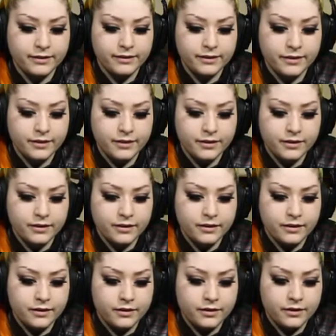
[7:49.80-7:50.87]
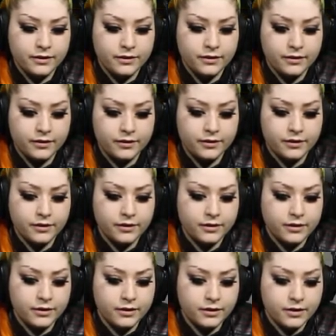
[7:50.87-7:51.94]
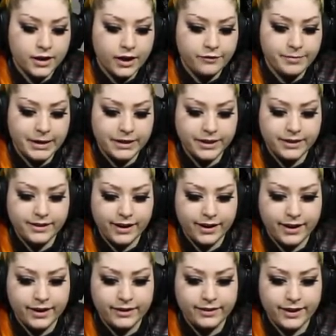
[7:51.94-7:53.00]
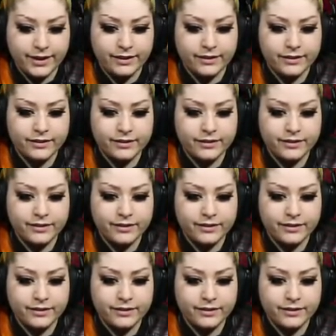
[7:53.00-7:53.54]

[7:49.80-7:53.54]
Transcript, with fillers: Sir, open the door. I've barely done anything.